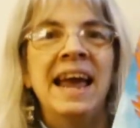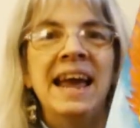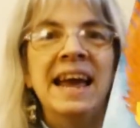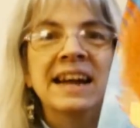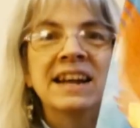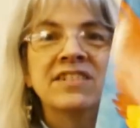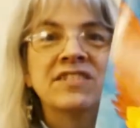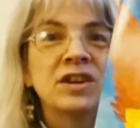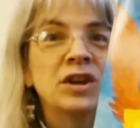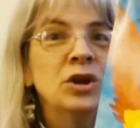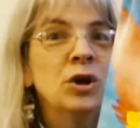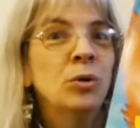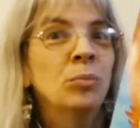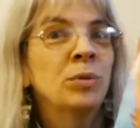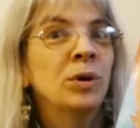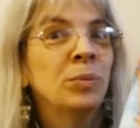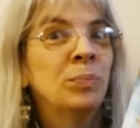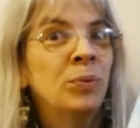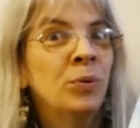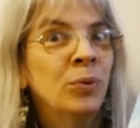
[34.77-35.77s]
And it's a
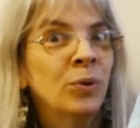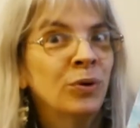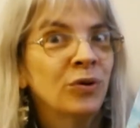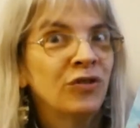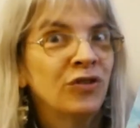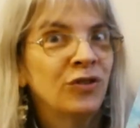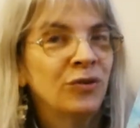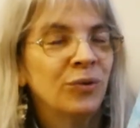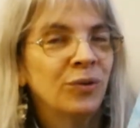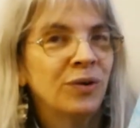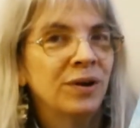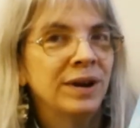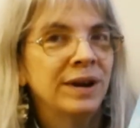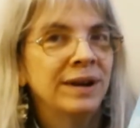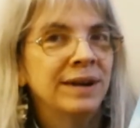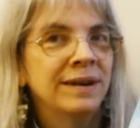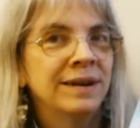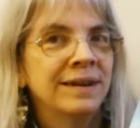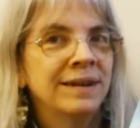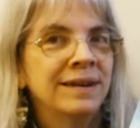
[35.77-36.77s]
Yom Kippur
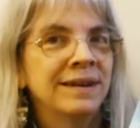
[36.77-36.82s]
story,